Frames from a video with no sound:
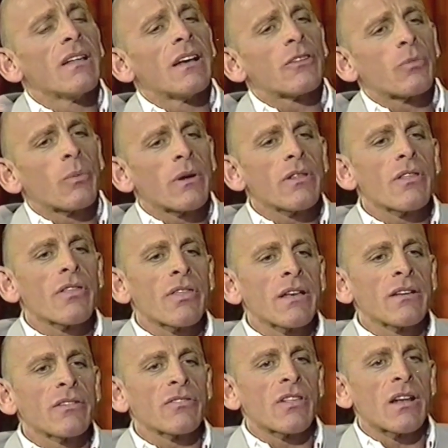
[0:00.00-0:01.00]
That's one of the
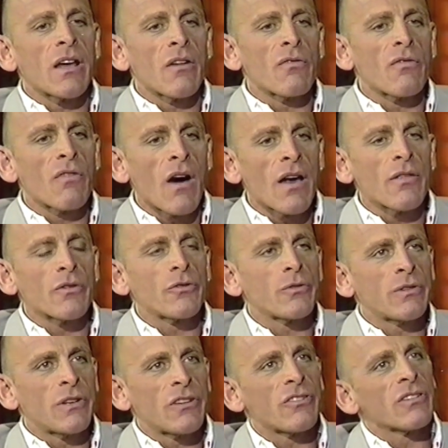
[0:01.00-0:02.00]
things that a father
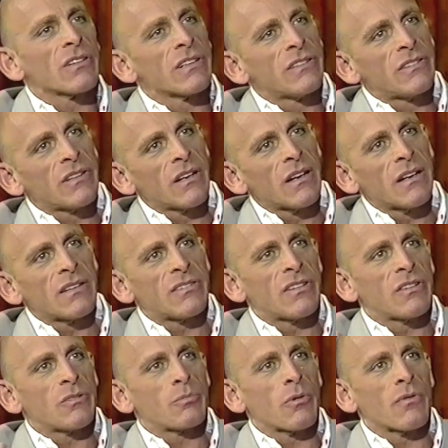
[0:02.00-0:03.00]
traditionally
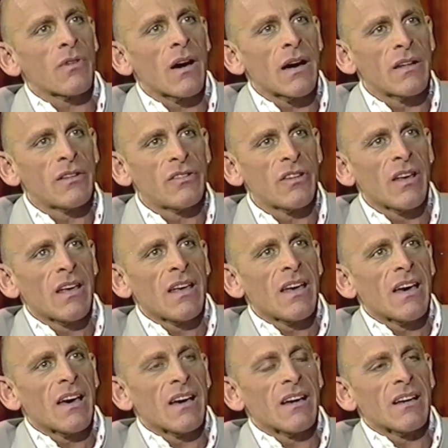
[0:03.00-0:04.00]
does, is provides
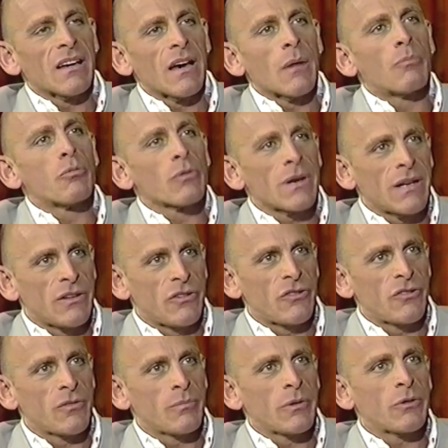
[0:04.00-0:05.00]
a
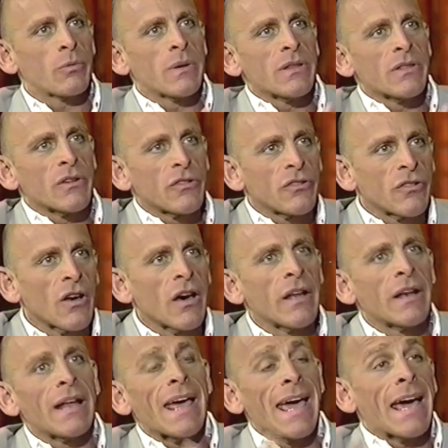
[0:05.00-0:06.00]
bridge between the
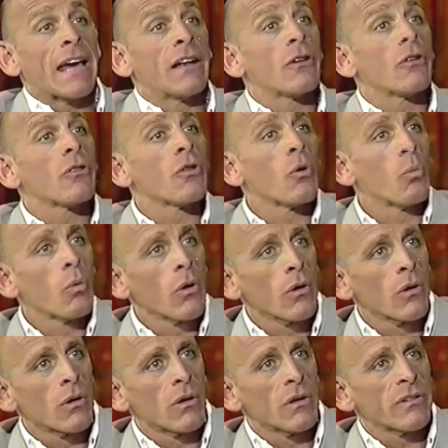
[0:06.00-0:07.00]
son and the
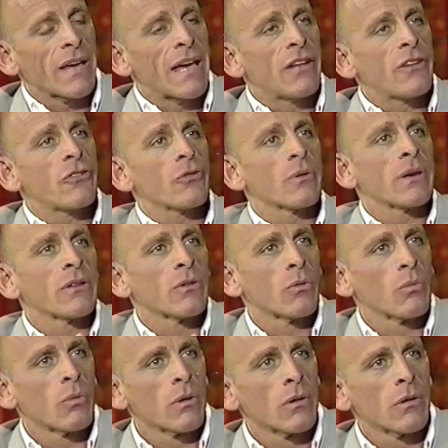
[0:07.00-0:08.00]
world, entering
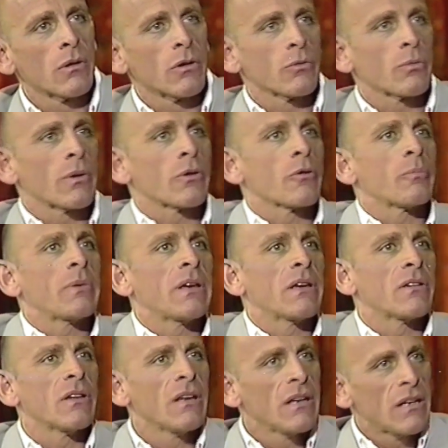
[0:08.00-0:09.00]
the world, whether it
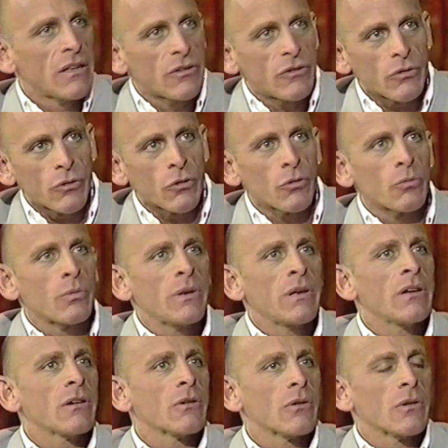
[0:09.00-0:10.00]
be into
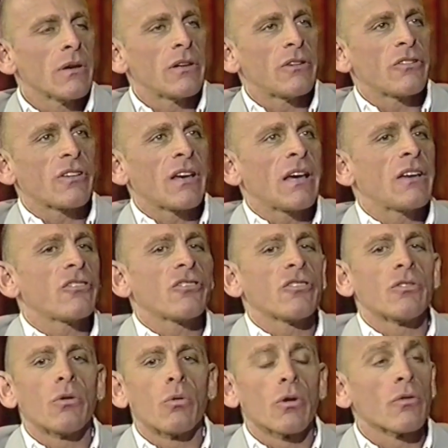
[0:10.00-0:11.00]
career or
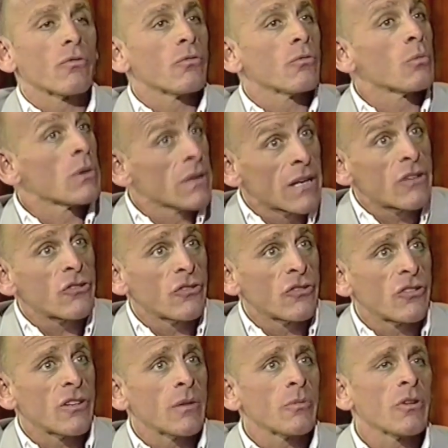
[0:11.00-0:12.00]
education or
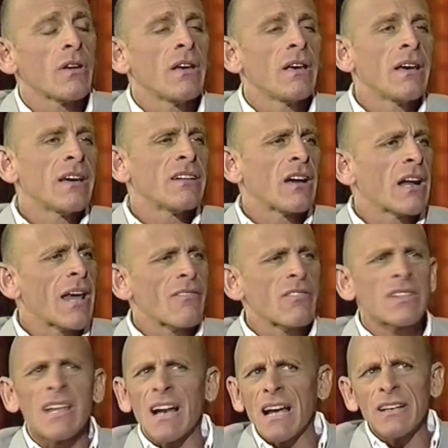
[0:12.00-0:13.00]
relationships. And not
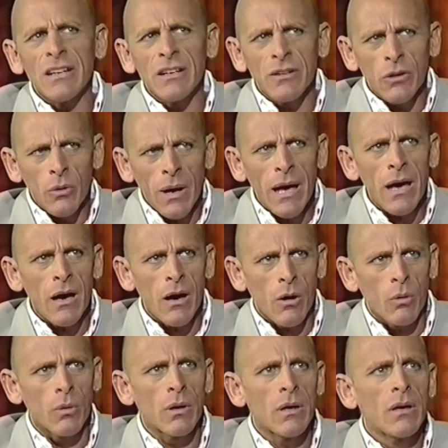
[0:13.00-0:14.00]
having that, I didn't know
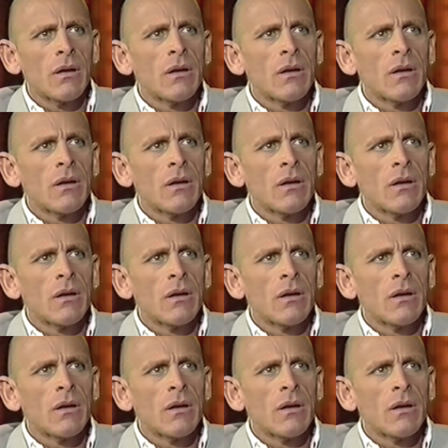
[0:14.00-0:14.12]
how.